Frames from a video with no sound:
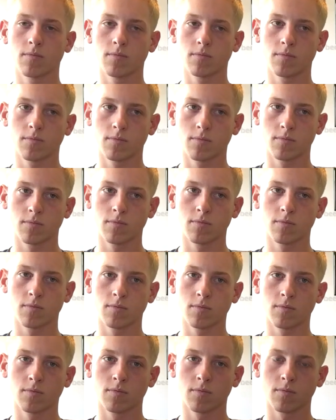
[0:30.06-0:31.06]

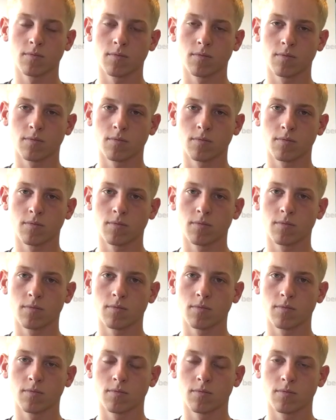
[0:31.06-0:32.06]

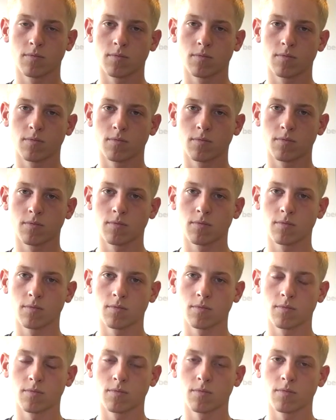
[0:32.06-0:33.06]

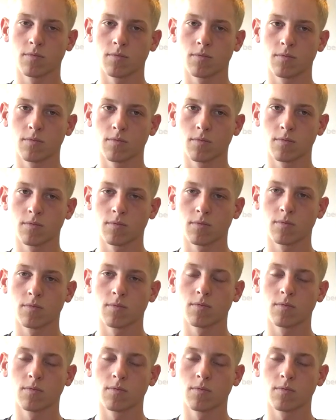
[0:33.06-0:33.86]
This person isn't speaking.